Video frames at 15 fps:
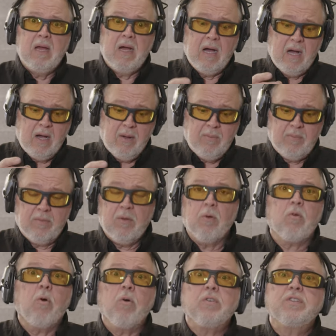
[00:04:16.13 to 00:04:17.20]

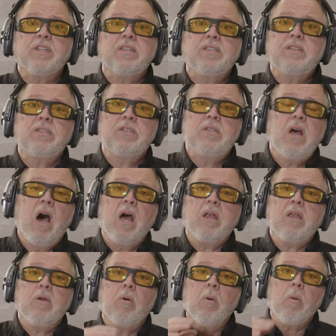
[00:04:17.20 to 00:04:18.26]
Of course, this is not
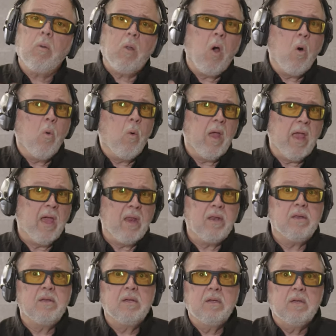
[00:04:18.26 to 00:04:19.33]
your low
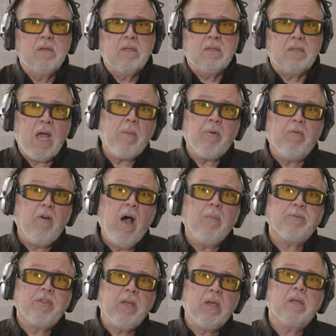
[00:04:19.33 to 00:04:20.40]
end type of
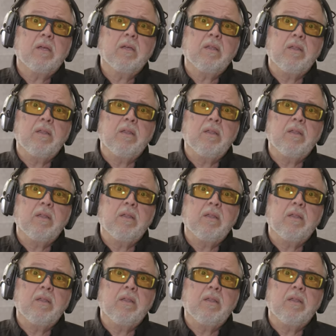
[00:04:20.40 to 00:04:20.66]
optic.